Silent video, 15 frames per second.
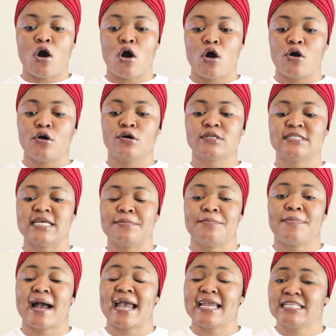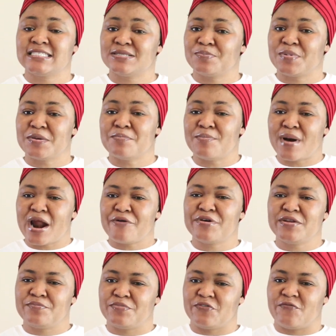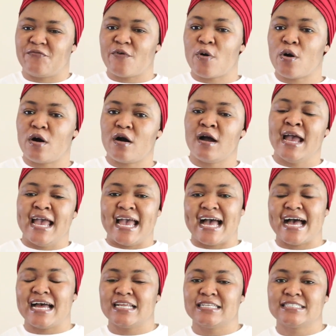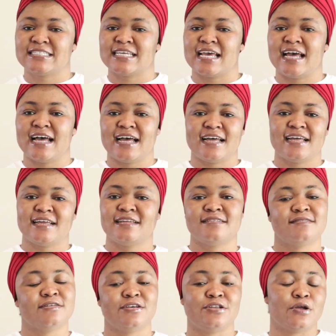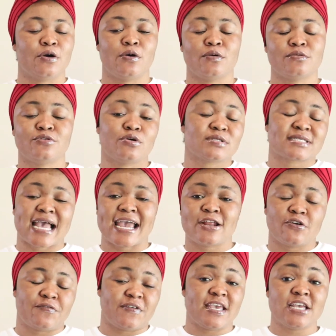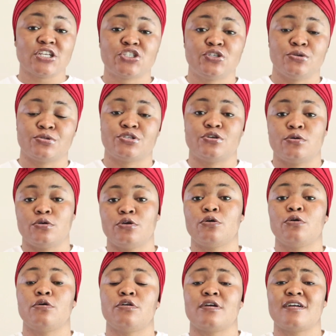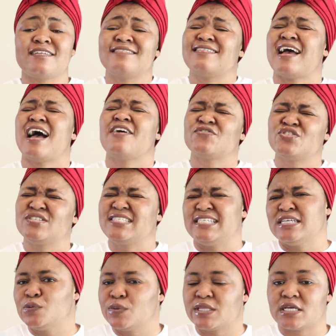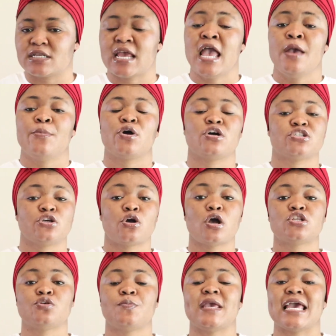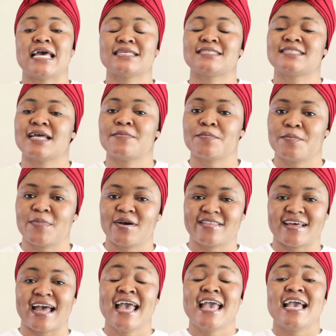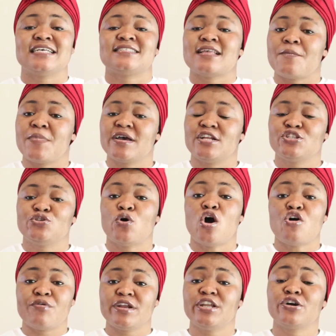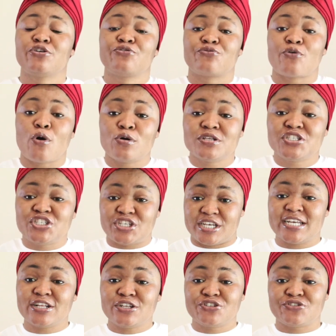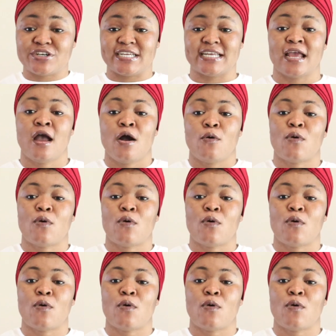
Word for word: or they might be married before and and um, you know those kind of issues you you you're going to have to deal with it because you're going to be a stepmother a stepmother to already grown children